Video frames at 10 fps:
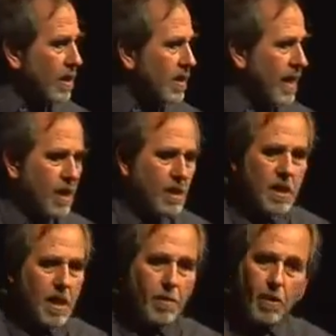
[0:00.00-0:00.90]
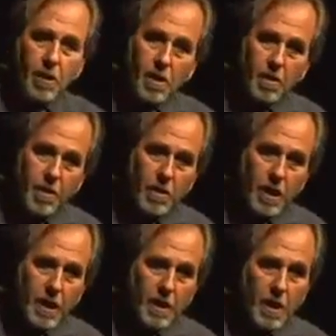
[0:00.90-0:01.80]
then the cell is not part of the
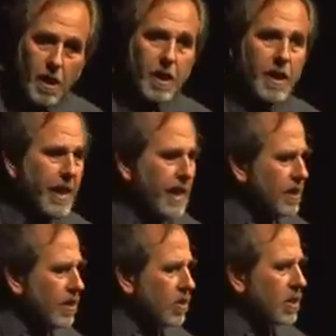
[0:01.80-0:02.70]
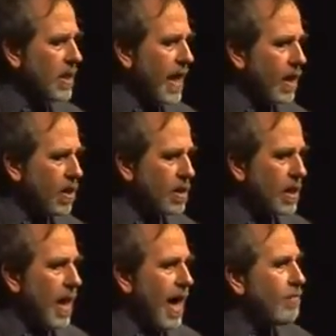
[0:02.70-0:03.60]
community. Cancer
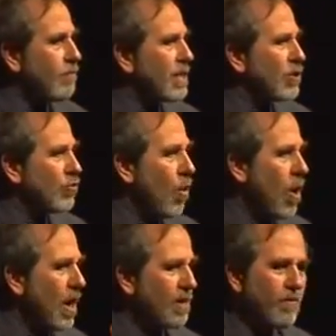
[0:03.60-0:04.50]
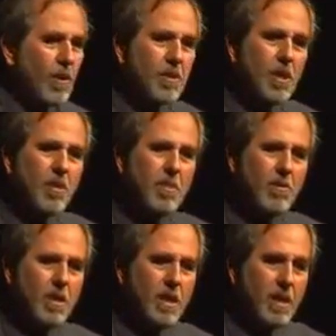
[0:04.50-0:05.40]
cells have withdrawn from the
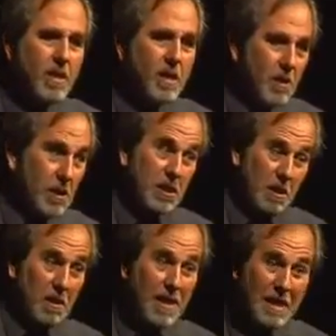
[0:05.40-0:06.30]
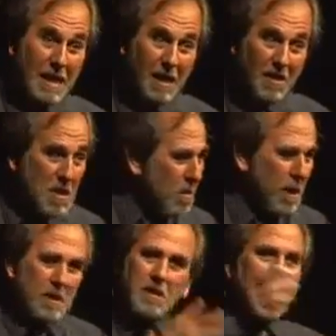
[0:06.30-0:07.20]
community. They're still in there,
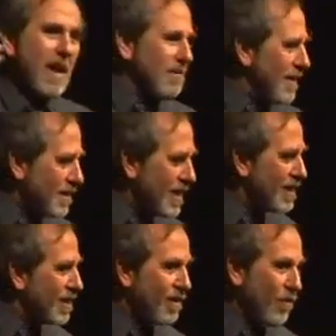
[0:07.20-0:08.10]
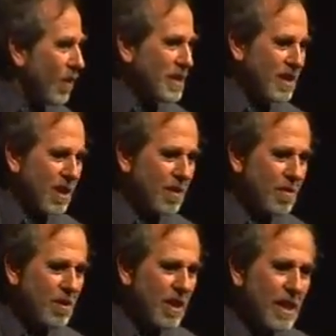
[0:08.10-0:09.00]
but they're not listening to the voice of the
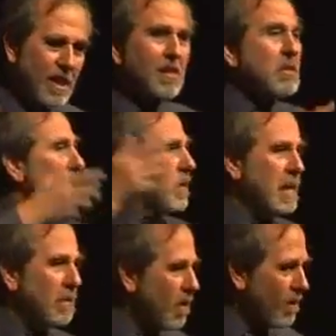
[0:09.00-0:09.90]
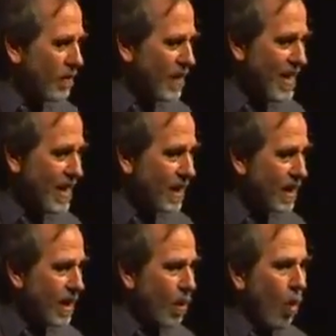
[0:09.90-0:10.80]
community. They're doing their own
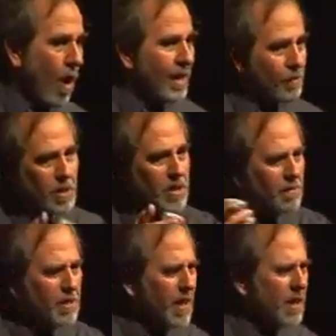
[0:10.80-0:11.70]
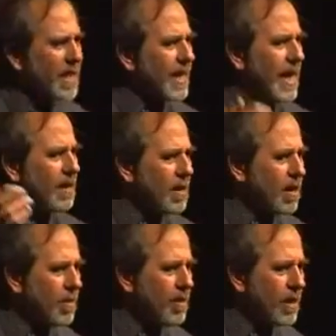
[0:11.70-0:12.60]
thing. Why would some cells get out of the
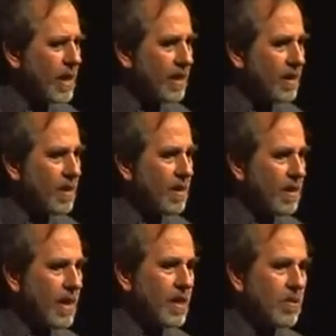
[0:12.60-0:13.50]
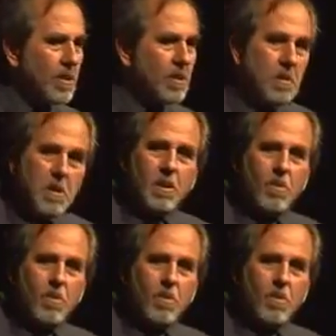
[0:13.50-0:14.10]
community? And the answer is,